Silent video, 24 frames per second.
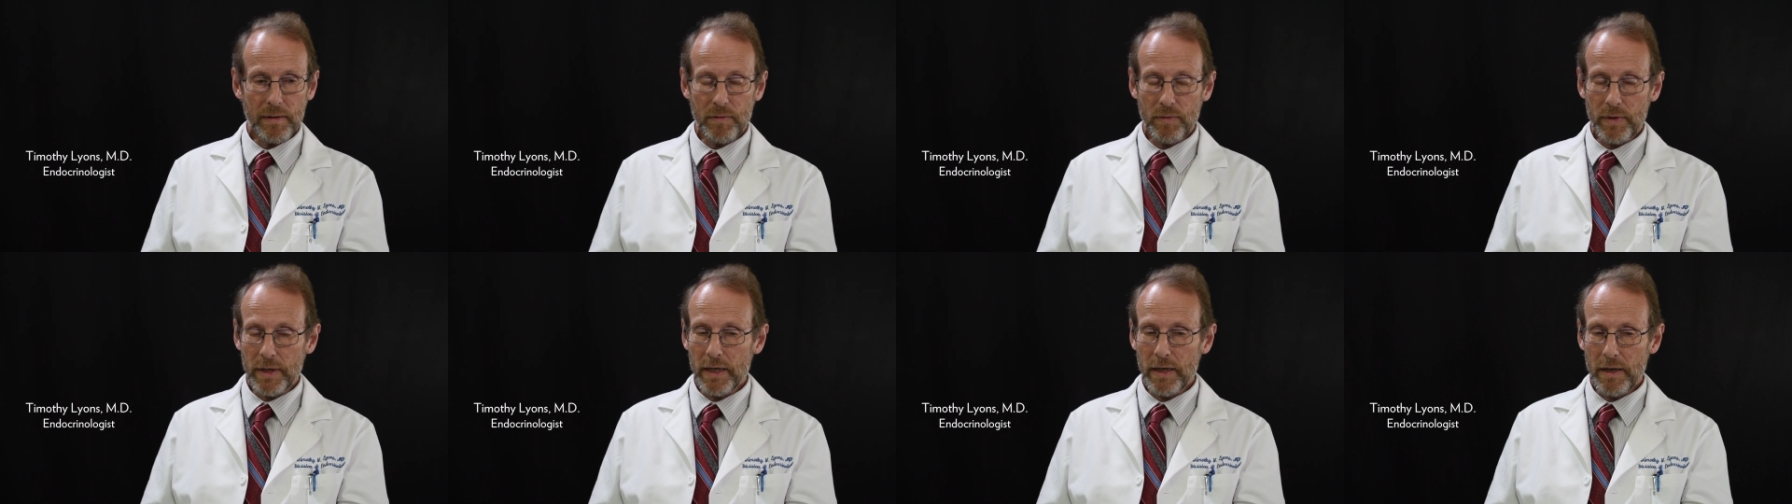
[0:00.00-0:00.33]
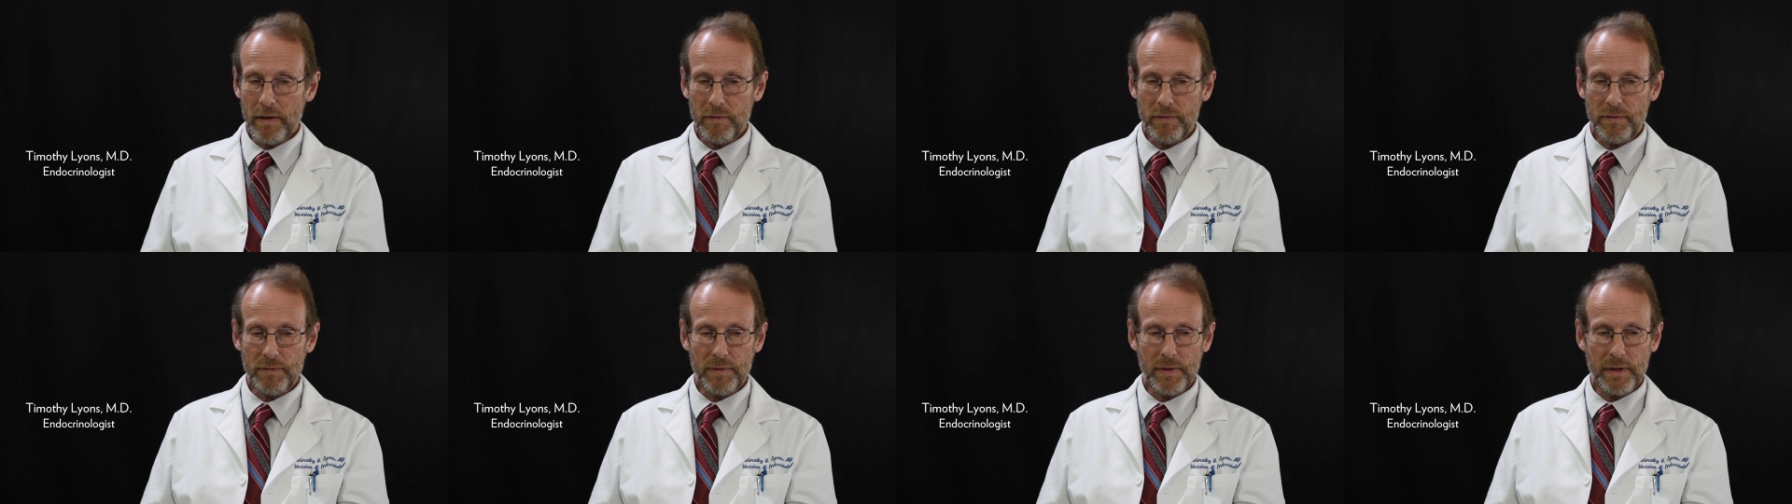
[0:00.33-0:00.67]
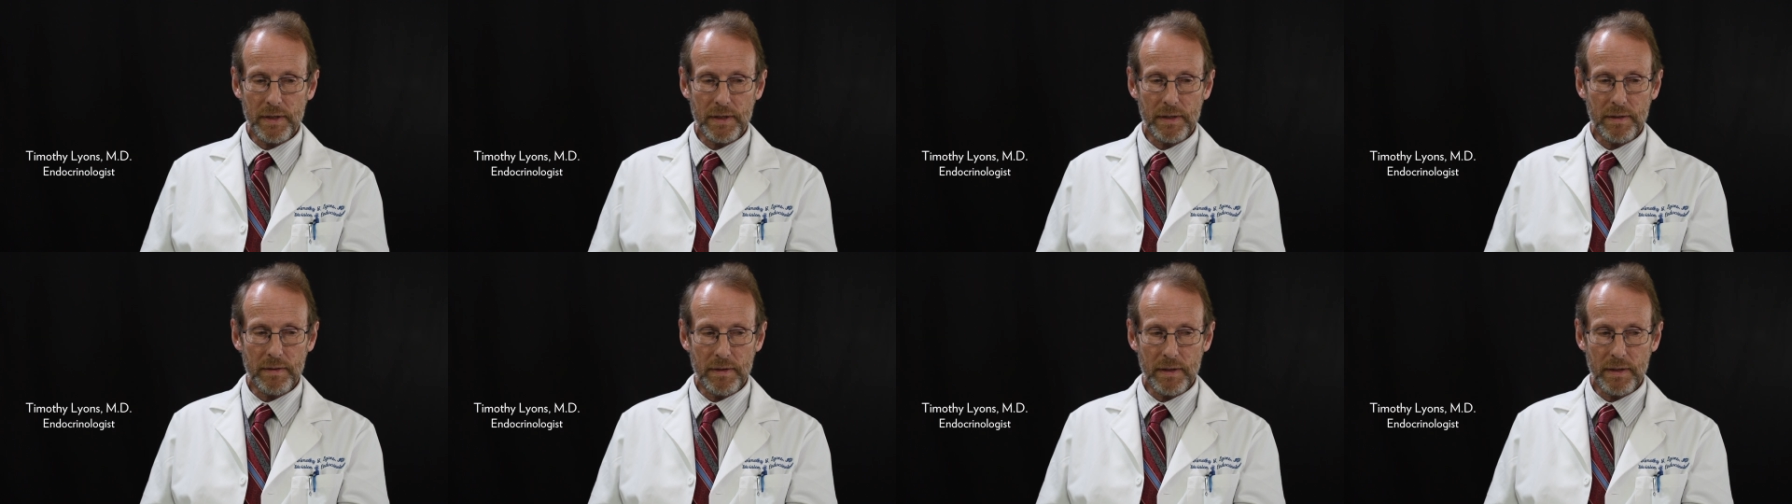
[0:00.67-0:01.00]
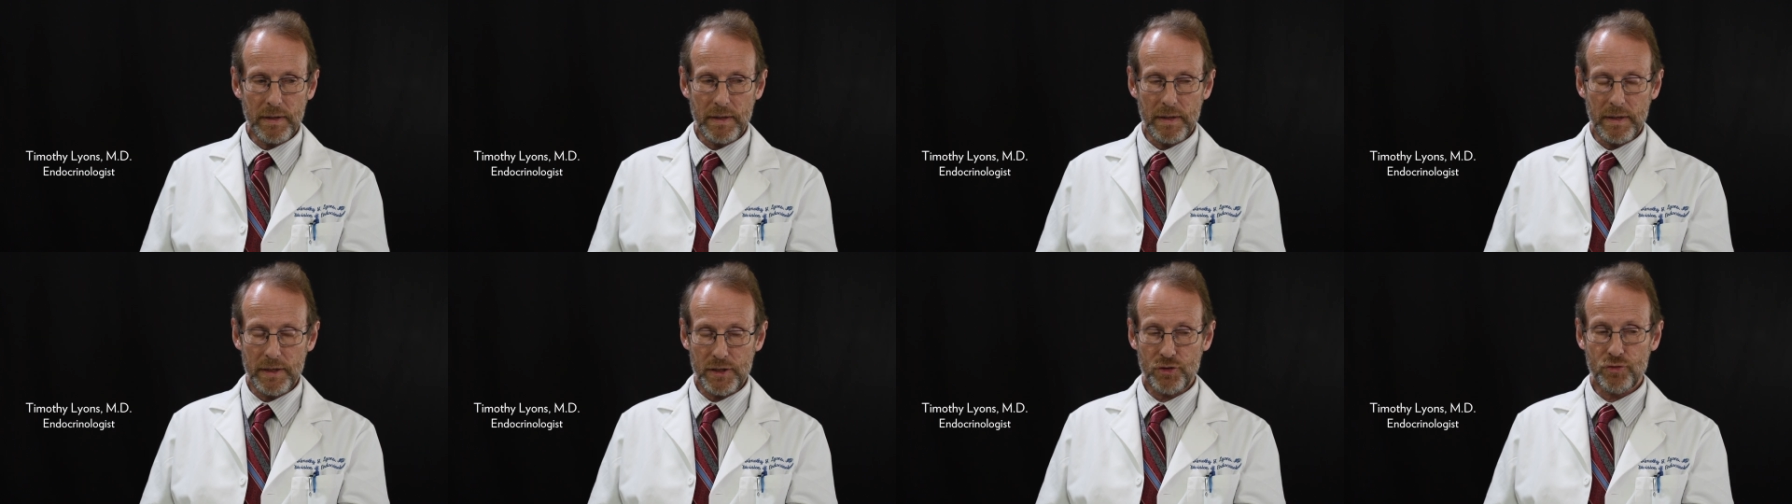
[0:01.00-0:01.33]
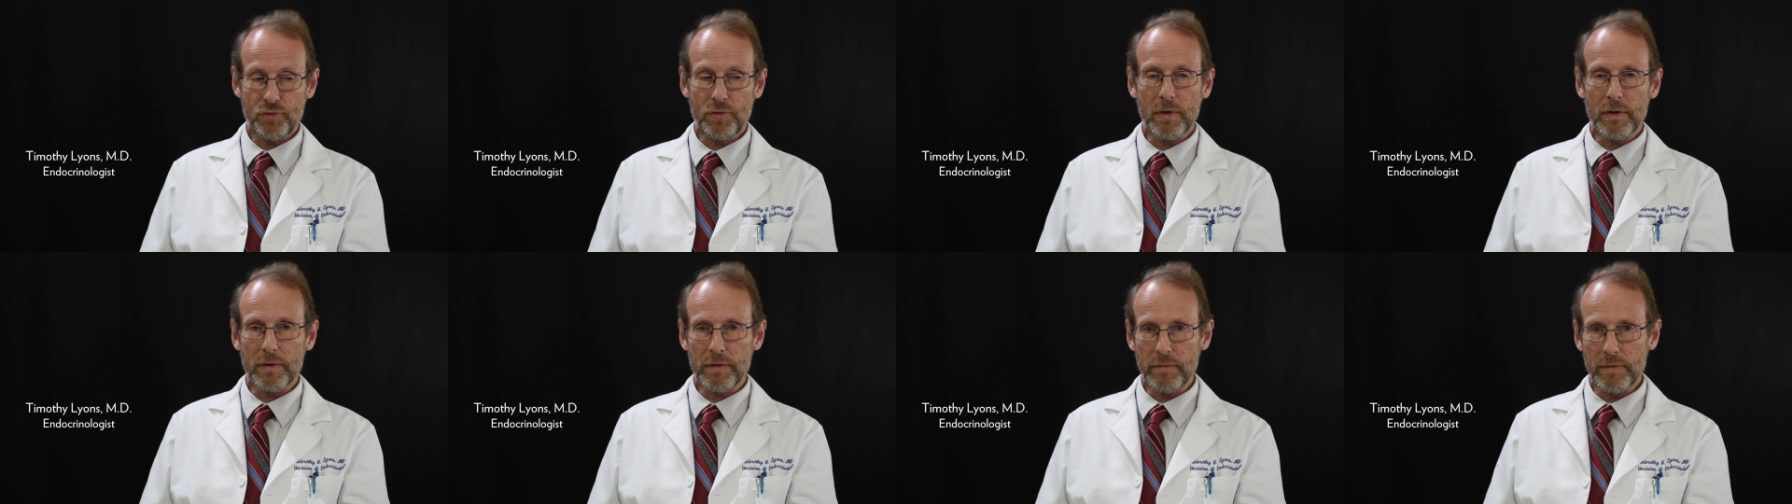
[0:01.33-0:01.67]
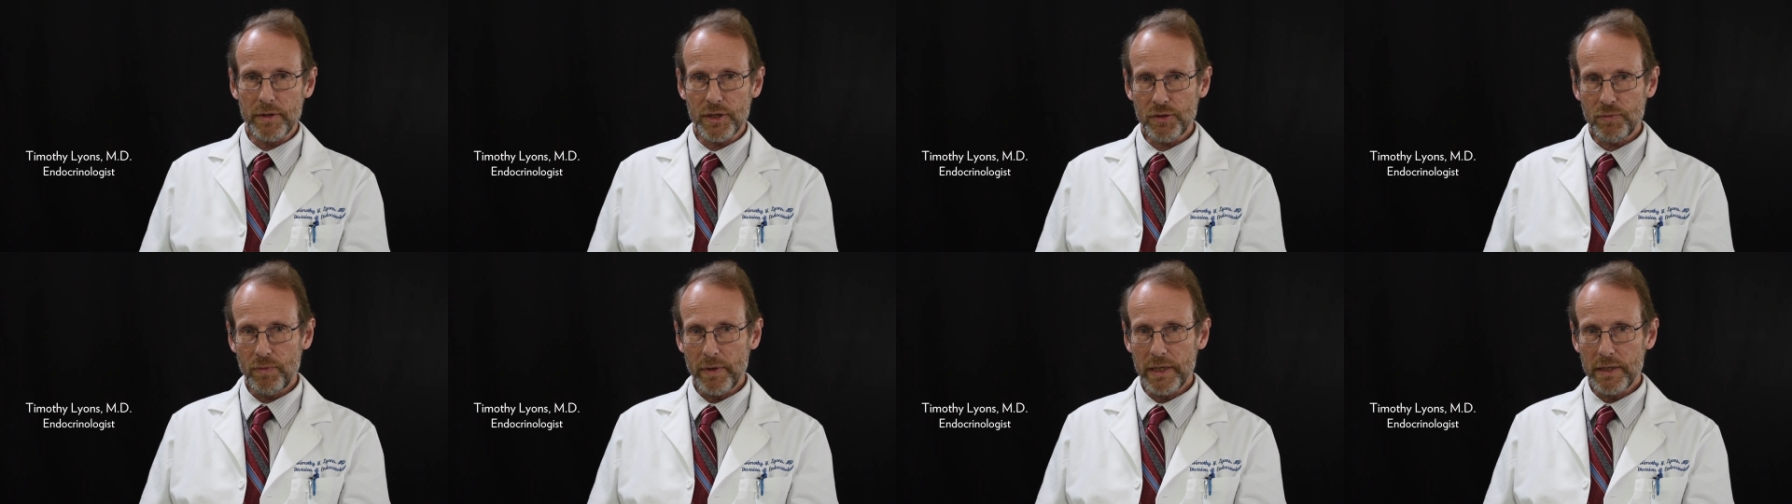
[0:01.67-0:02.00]
We have an, an extraordinary
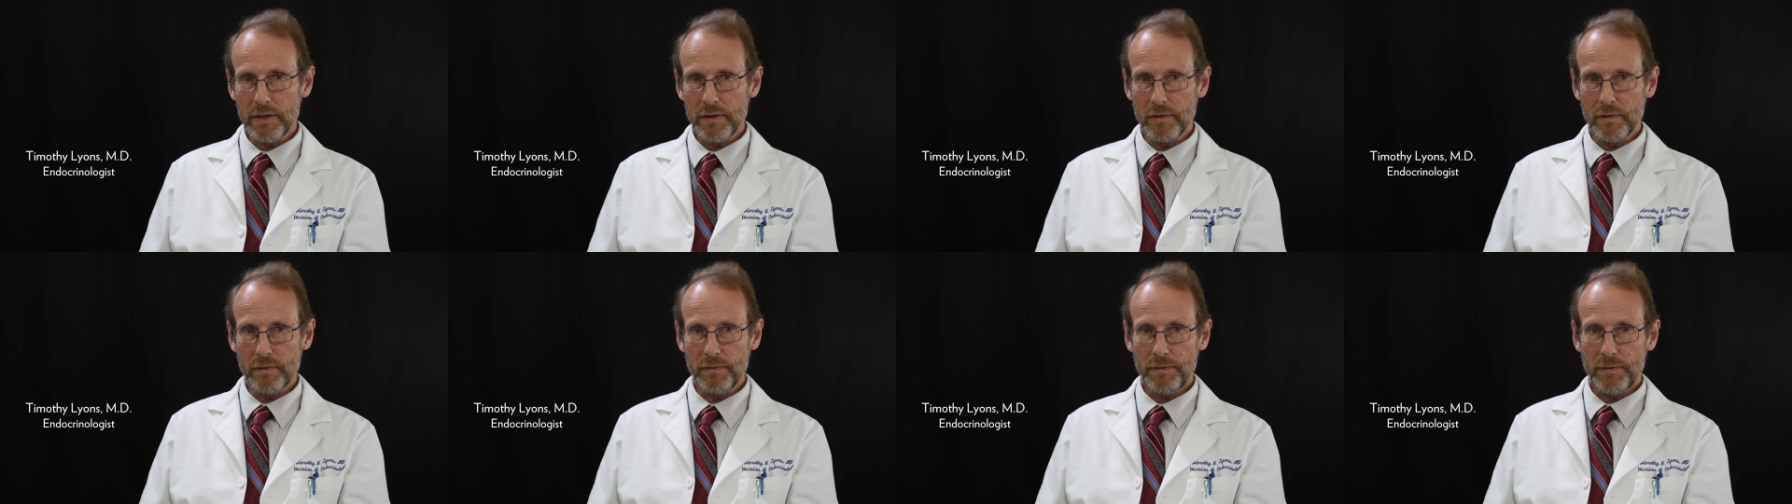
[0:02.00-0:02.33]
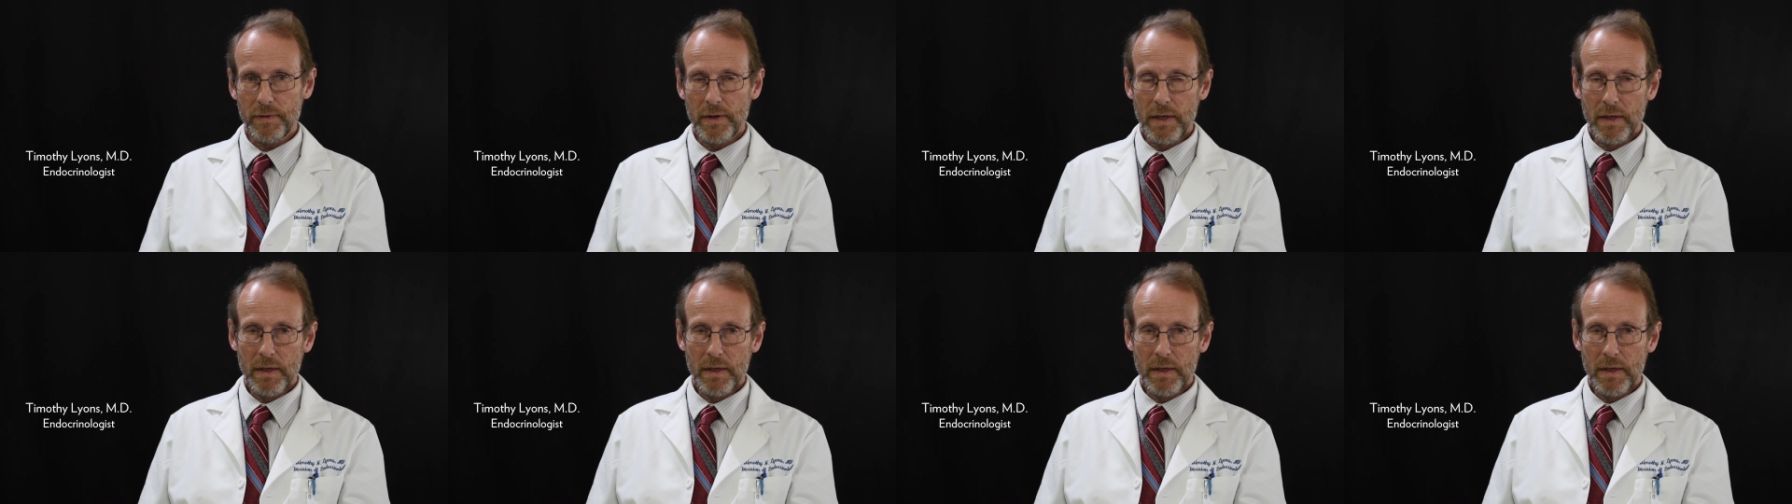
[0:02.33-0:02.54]
suite of